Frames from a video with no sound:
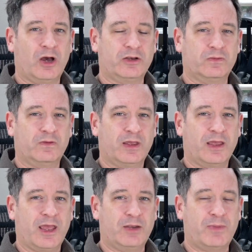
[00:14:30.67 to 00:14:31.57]
of
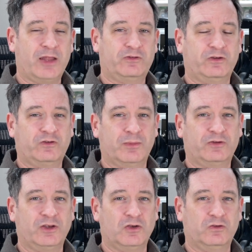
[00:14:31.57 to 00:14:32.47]
headband system as
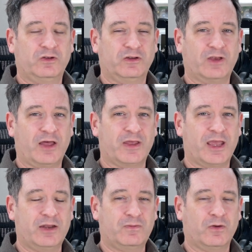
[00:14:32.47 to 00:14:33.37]
he used in his other
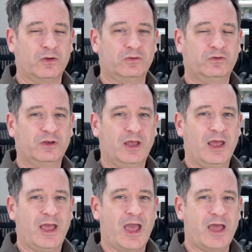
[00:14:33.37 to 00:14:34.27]
headphones.
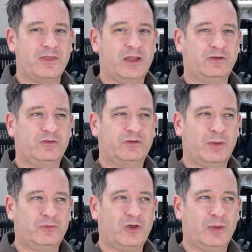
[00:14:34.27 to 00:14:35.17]
And that
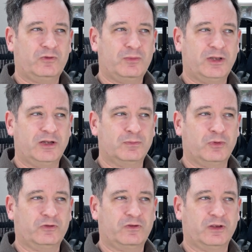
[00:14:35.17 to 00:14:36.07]
sometimes to me didn't
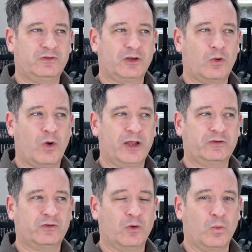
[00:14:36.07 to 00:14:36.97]
push things in quite
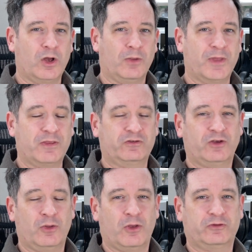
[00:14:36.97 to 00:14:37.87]
so well. And the
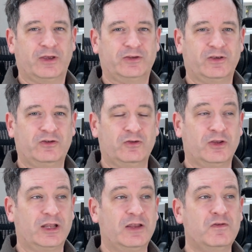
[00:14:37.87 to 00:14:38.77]
Stealth also has the issue that
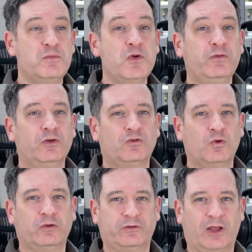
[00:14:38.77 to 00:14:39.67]
you can even move your
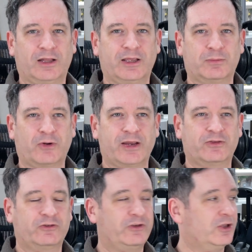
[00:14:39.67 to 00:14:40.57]
jaw slightly and break
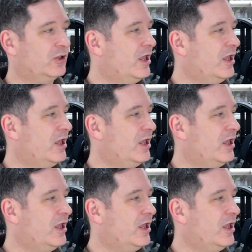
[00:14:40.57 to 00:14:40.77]
the seal,